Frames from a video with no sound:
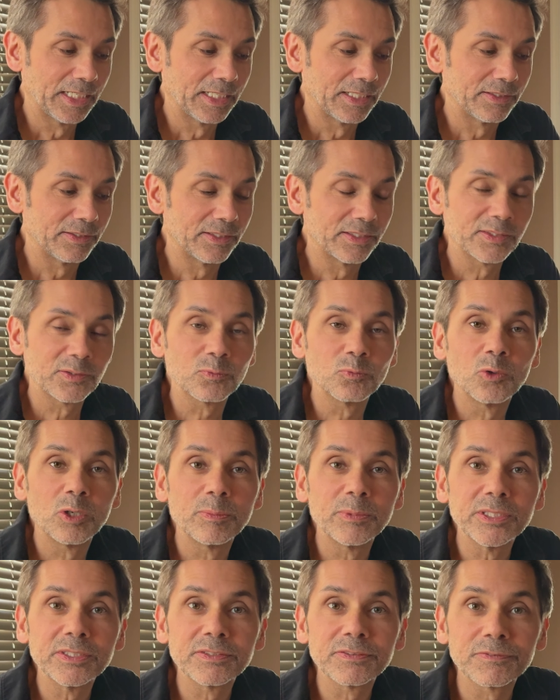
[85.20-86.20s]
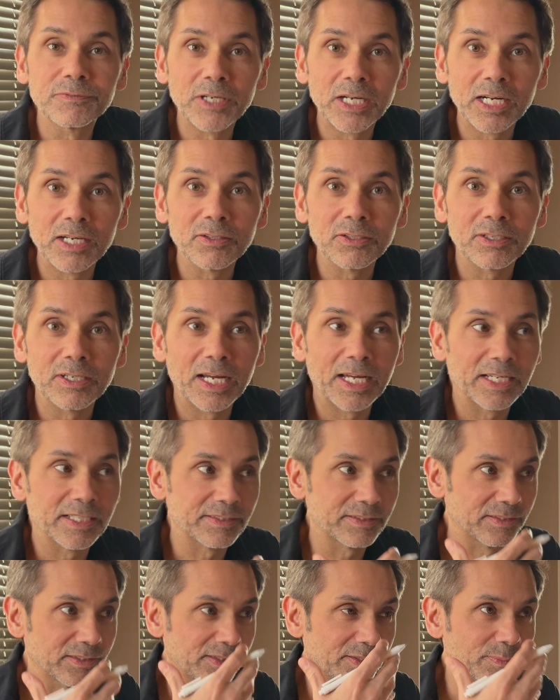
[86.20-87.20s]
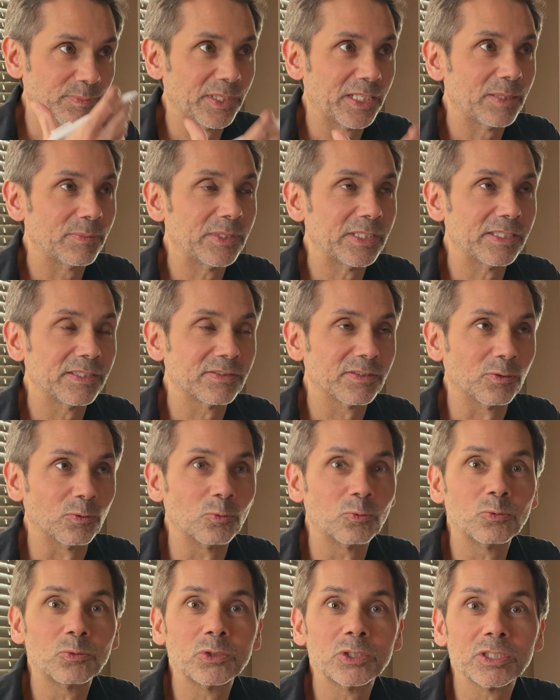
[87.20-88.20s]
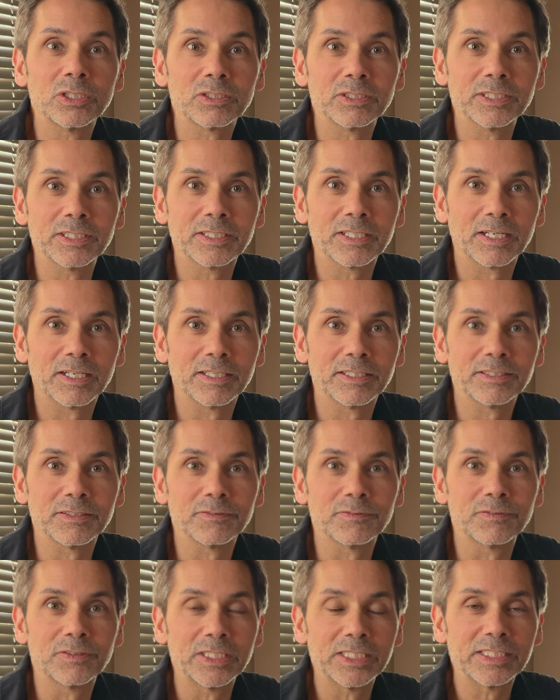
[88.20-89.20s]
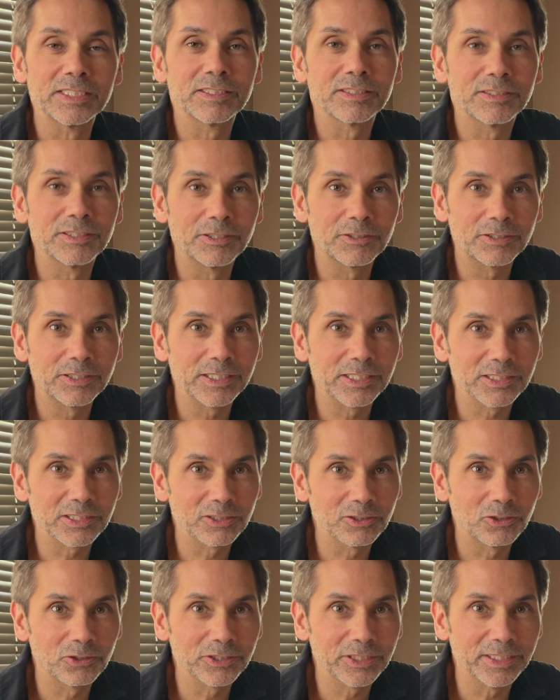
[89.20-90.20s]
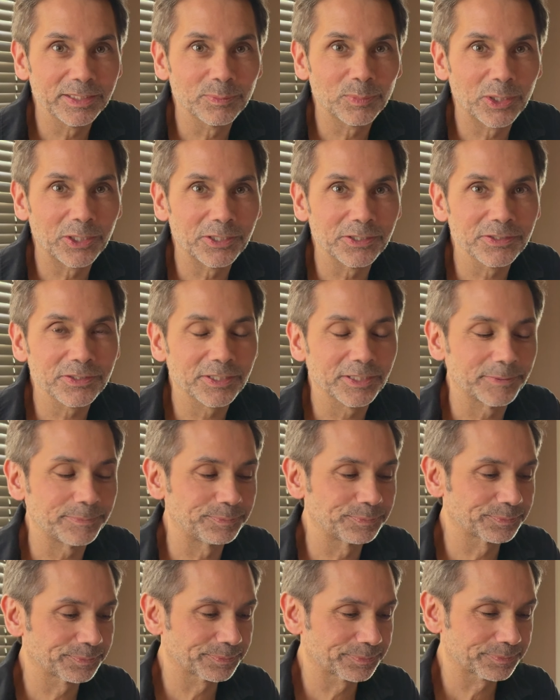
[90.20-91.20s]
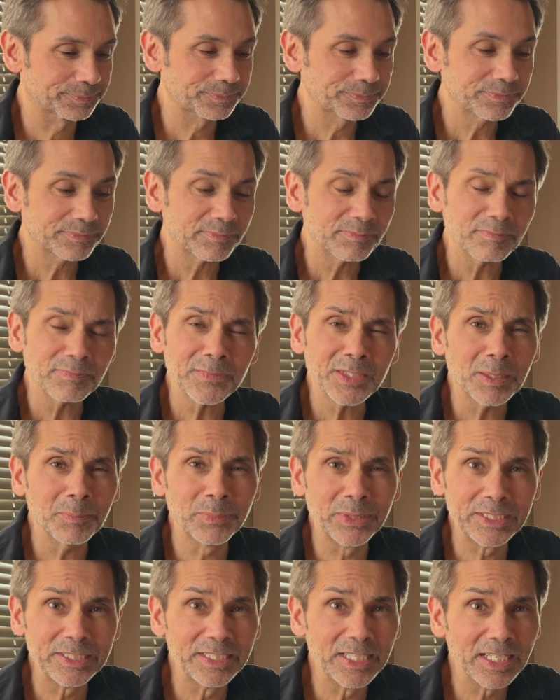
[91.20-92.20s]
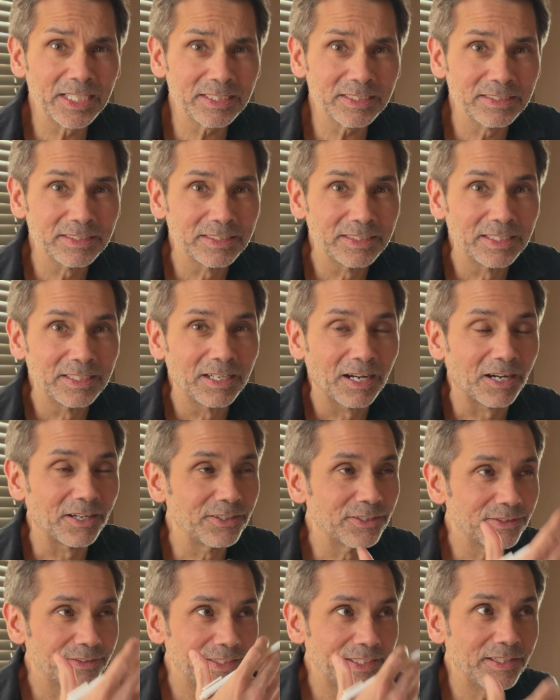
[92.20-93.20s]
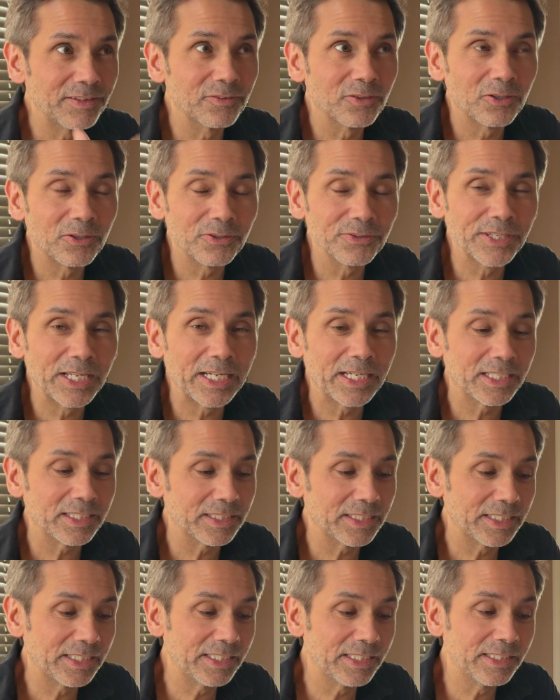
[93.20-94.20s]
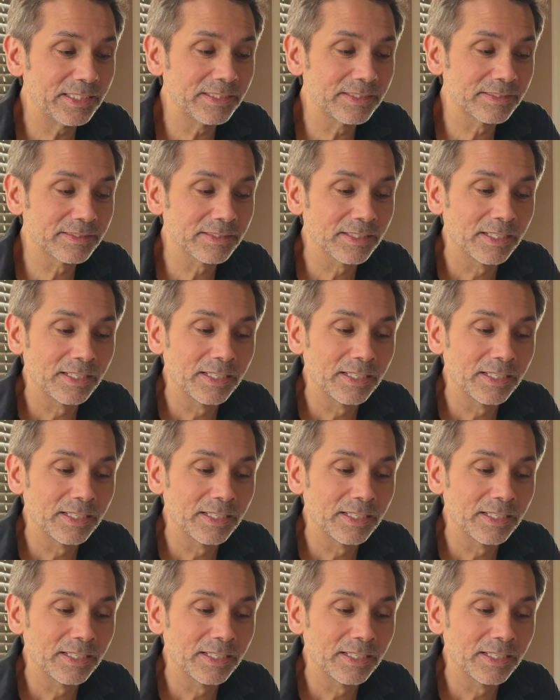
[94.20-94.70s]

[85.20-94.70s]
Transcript: this woman's father has this, maybe he's a really kind of serious looking person, but yet underneath all that he's